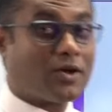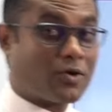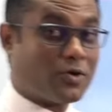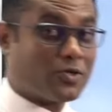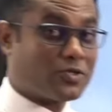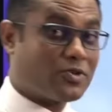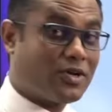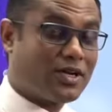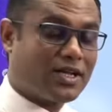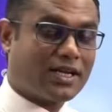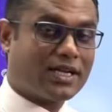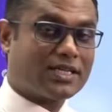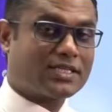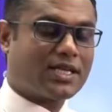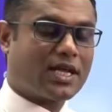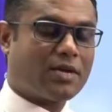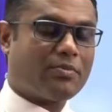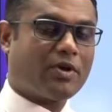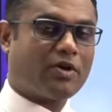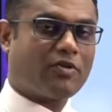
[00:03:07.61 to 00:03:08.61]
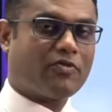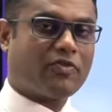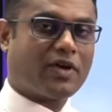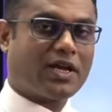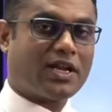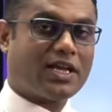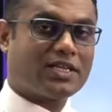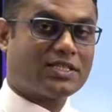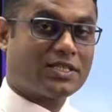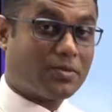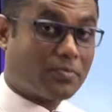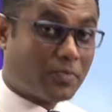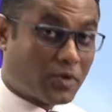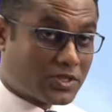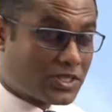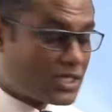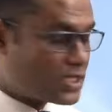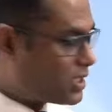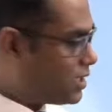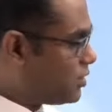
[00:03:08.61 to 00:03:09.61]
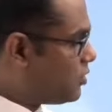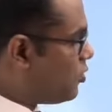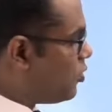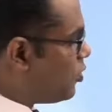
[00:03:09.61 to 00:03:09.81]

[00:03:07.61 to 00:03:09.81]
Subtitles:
consolidated statement of financial position.